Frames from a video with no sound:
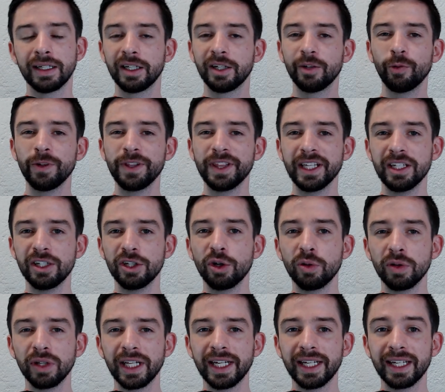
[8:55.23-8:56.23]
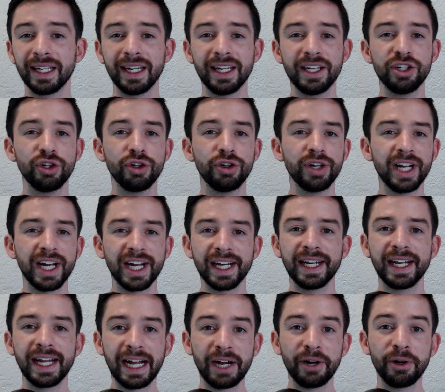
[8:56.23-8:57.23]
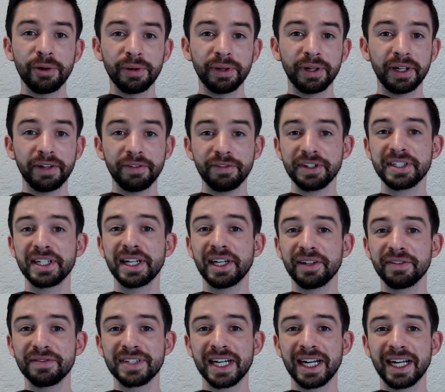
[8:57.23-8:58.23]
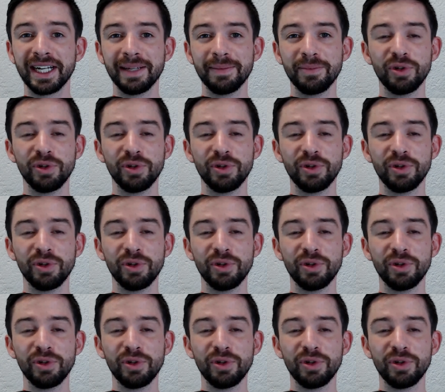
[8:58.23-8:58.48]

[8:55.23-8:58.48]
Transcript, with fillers: what they don't like, and you're not out of a ton of time.